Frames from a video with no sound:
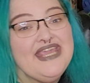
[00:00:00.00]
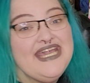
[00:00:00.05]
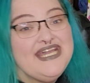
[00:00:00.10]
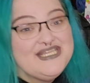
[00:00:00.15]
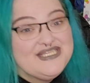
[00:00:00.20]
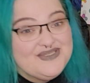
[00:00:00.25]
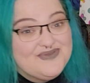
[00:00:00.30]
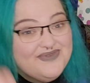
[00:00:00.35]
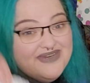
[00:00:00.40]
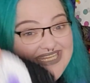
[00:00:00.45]

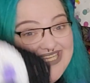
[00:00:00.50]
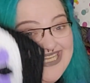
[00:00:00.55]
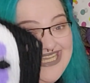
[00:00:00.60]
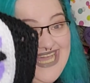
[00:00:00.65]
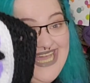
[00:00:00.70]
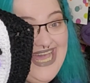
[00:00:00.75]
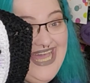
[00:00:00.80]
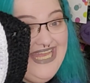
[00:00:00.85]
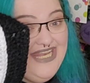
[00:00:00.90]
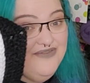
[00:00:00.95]
It's what it
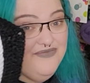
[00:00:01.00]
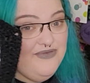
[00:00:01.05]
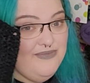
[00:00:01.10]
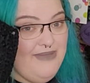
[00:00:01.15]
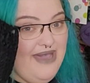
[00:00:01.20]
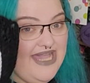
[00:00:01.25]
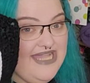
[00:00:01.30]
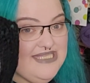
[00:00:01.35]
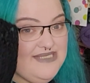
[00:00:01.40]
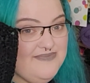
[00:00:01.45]
kind of
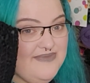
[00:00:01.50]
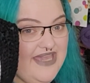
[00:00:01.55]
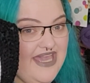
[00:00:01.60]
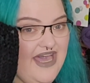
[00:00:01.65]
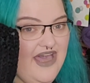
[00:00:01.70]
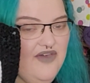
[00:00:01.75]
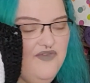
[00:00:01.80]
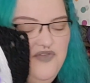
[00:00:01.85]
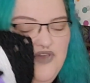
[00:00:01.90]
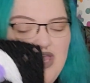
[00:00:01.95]
reminds me
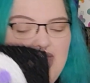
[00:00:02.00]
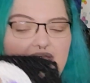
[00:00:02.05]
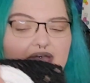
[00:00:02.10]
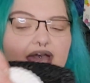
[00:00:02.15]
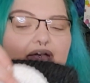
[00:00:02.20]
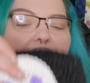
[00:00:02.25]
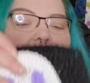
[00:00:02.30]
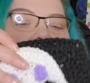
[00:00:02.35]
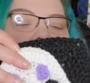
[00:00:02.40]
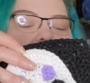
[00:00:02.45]
of.
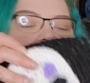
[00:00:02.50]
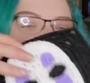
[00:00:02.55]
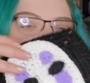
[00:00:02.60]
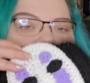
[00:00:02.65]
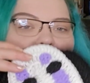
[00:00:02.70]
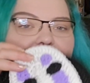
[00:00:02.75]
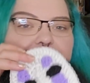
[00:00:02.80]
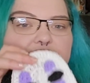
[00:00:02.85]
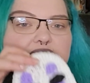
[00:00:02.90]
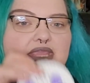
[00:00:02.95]

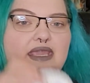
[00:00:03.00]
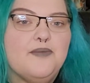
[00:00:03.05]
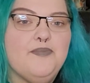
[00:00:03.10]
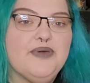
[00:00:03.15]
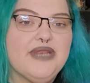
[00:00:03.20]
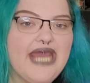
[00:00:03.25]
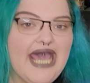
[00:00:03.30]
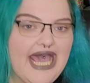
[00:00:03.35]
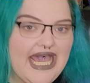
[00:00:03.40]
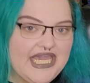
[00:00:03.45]

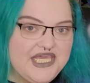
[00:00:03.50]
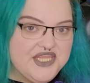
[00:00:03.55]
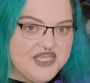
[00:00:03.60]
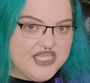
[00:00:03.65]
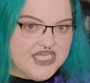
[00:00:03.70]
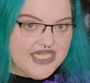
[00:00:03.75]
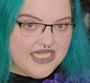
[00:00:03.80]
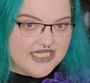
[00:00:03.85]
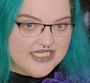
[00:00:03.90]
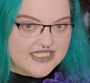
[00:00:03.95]
But I
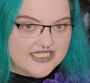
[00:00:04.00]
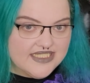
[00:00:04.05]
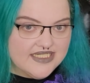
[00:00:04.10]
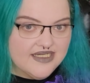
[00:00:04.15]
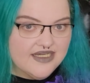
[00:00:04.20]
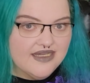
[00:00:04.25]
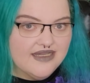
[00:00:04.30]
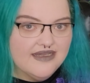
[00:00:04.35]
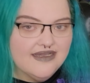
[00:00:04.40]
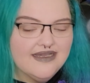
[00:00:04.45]

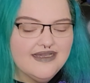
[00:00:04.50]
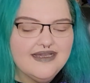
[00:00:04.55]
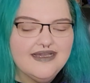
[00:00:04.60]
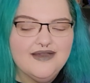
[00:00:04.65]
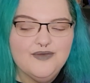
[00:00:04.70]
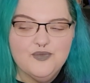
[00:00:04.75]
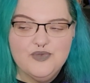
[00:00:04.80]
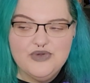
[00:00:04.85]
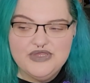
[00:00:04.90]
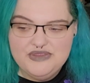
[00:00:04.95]
think
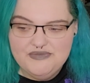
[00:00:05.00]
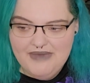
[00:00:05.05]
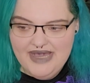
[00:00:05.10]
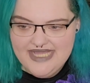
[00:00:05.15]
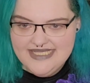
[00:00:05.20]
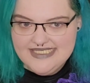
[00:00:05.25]
with my